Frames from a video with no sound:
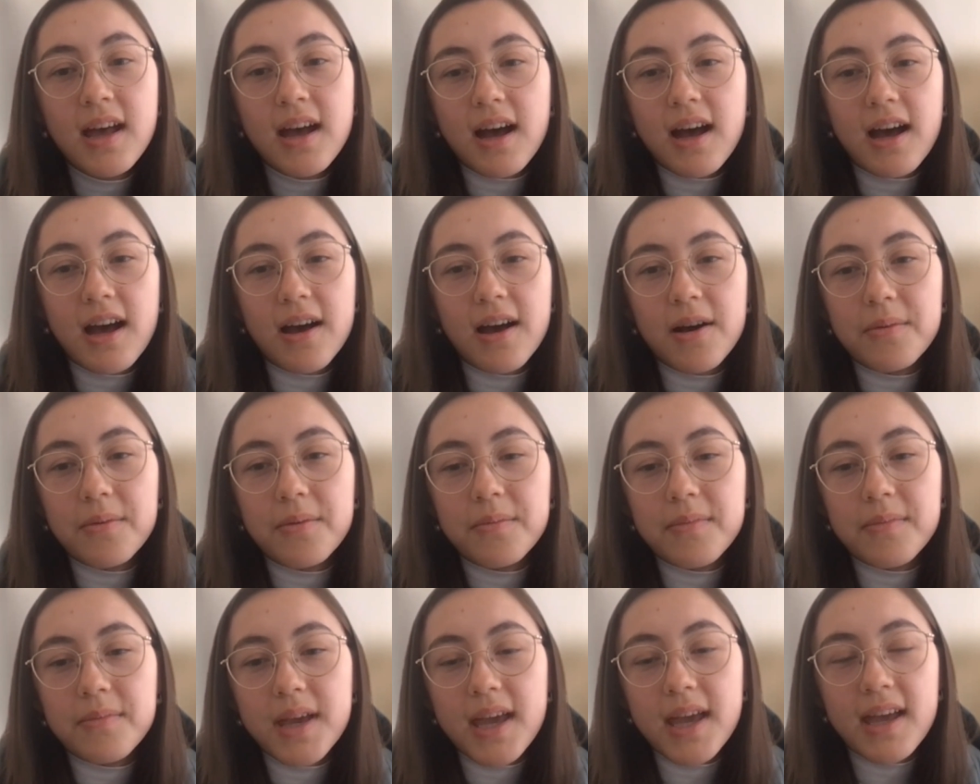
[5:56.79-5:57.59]

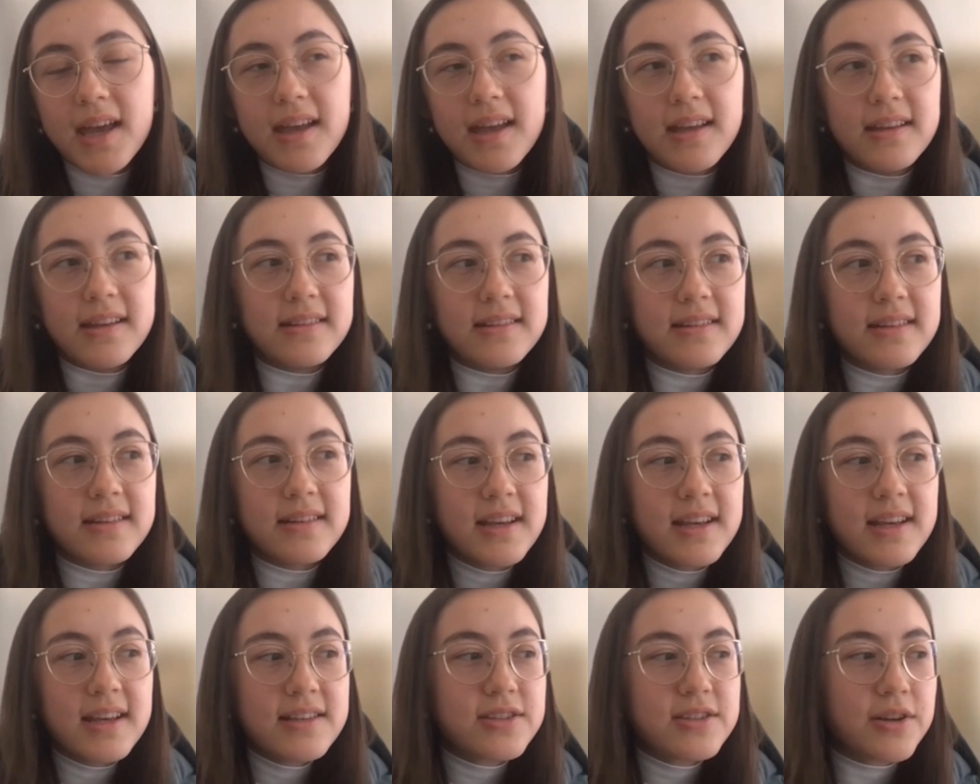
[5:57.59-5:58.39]
Um, and
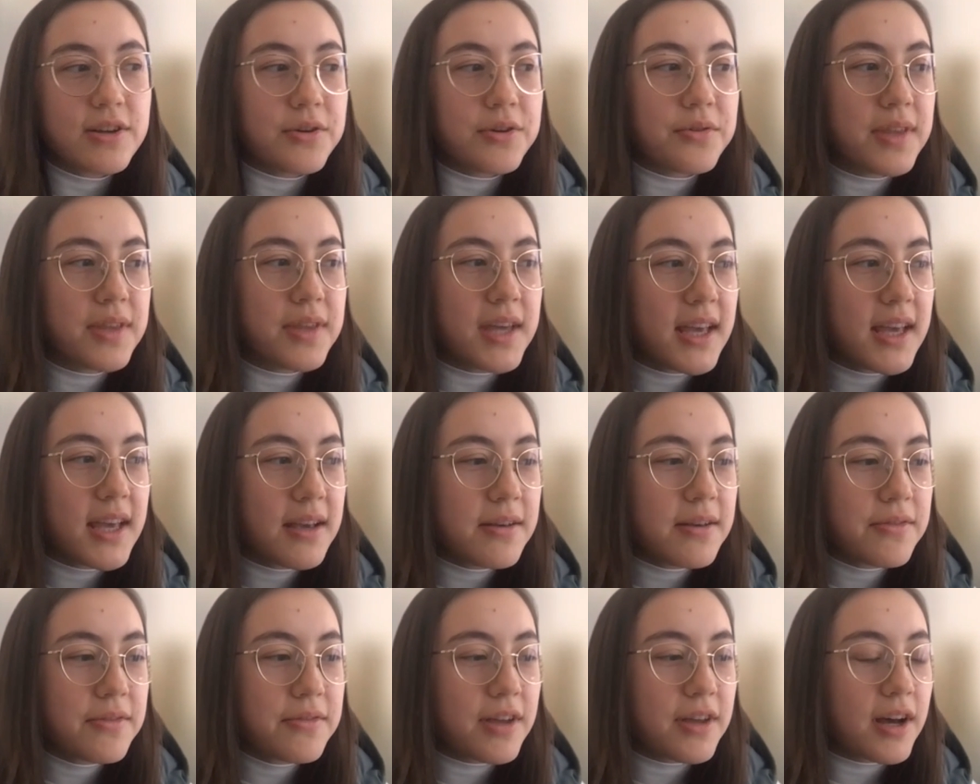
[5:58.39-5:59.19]
so
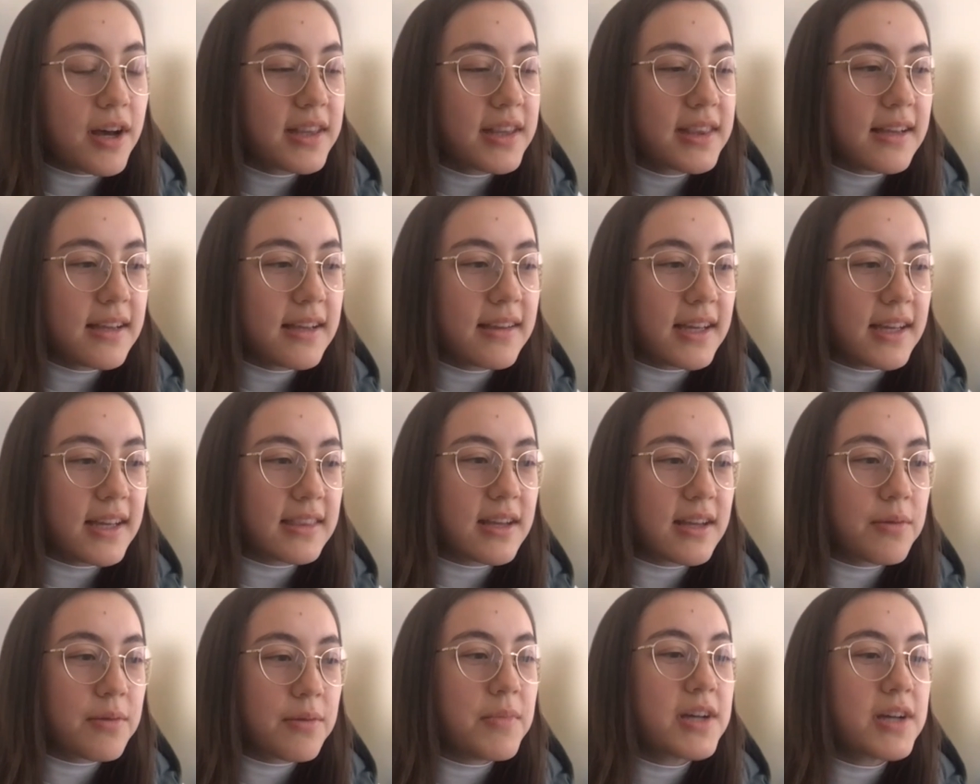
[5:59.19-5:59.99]
they thought that
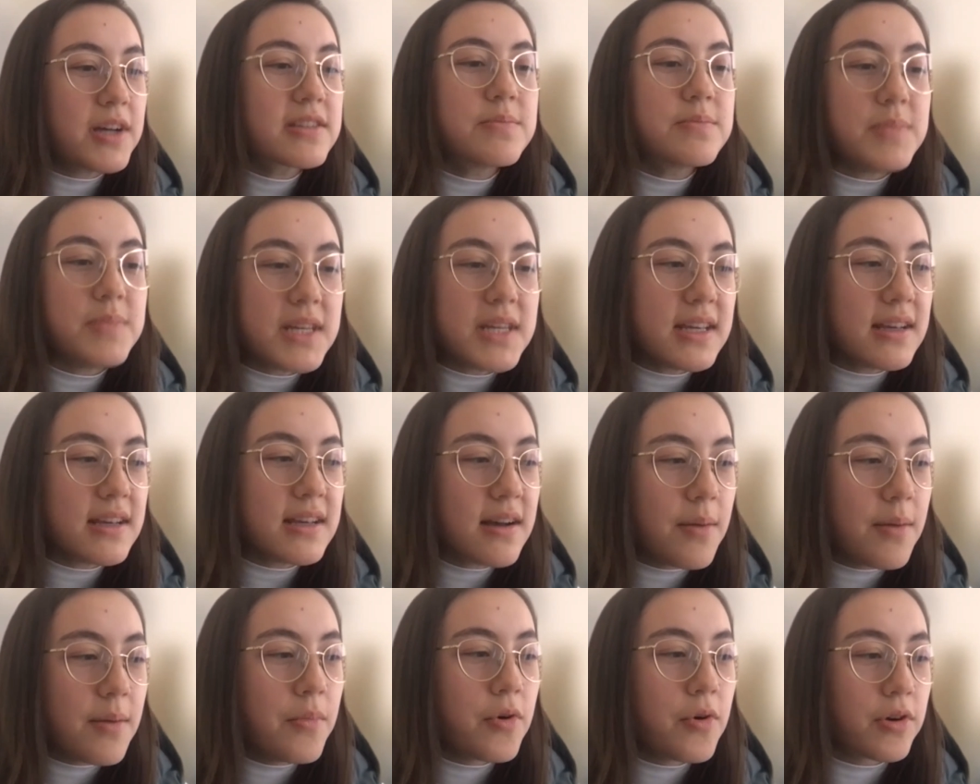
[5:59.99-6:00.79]
like there must
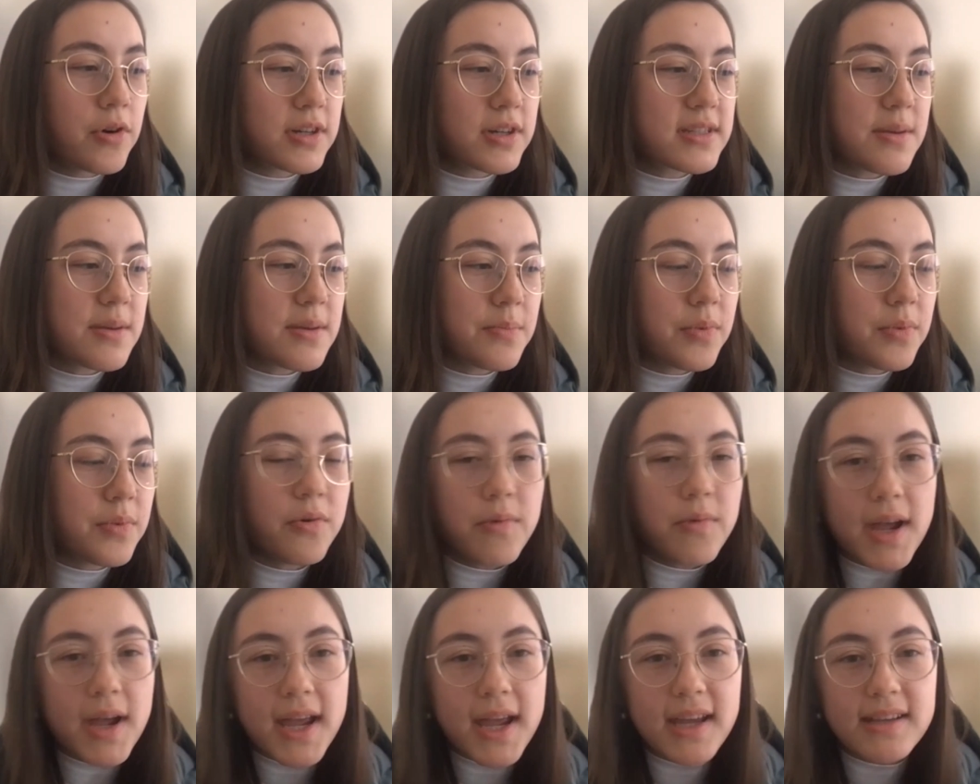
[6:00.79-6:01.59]
be a more
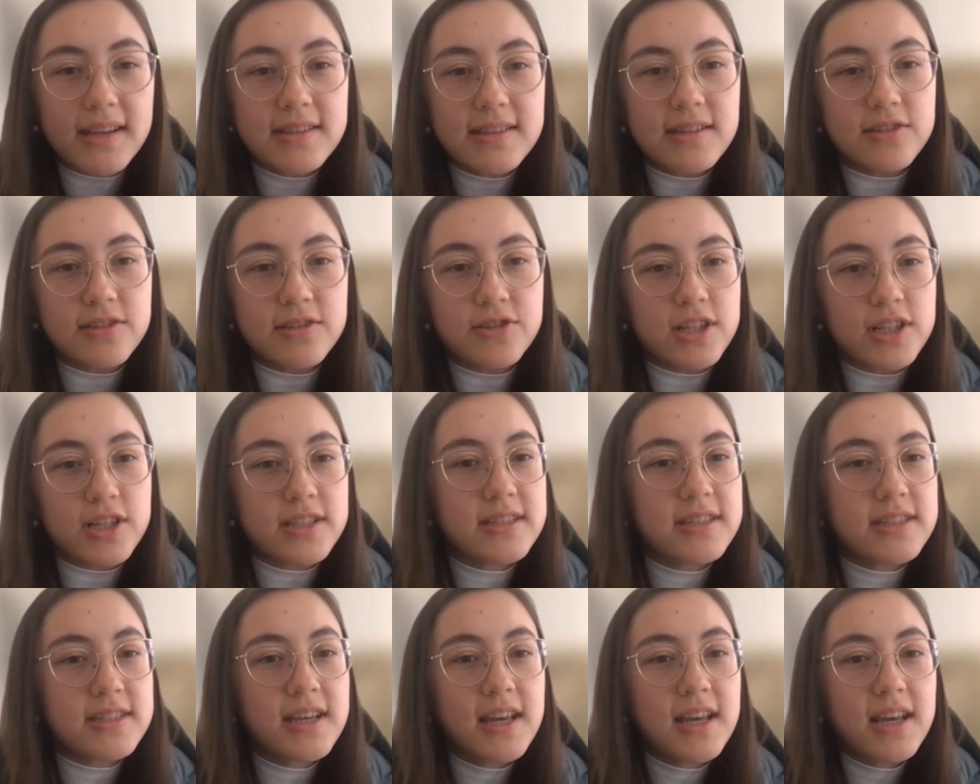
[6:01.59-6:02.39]
simple way to
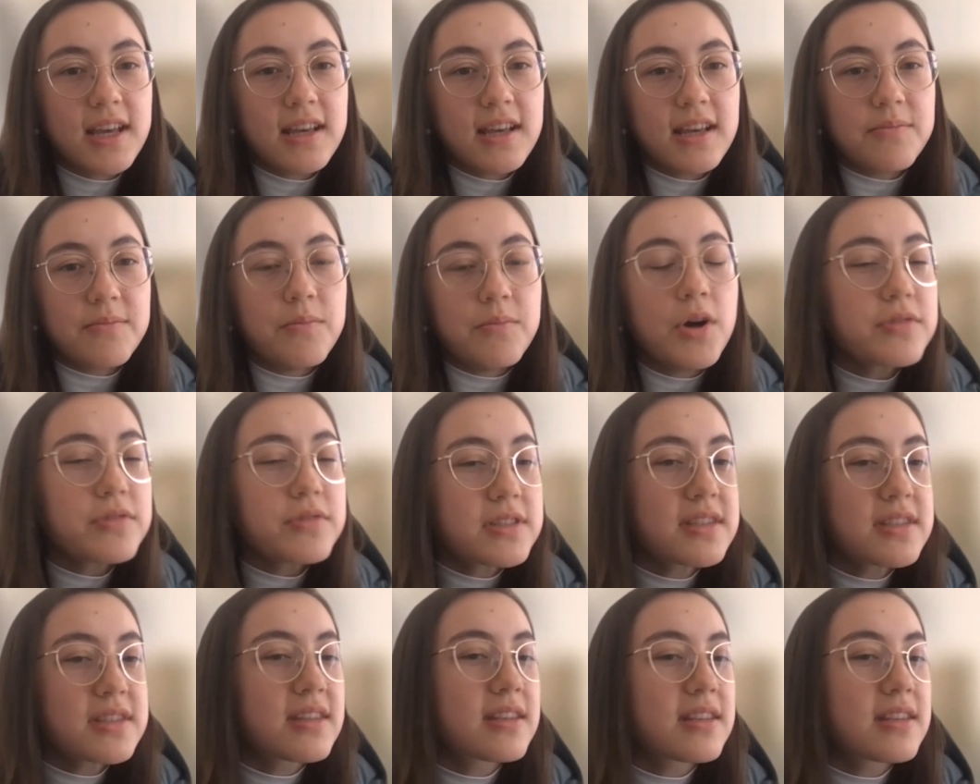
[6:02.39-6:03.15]
just, most of the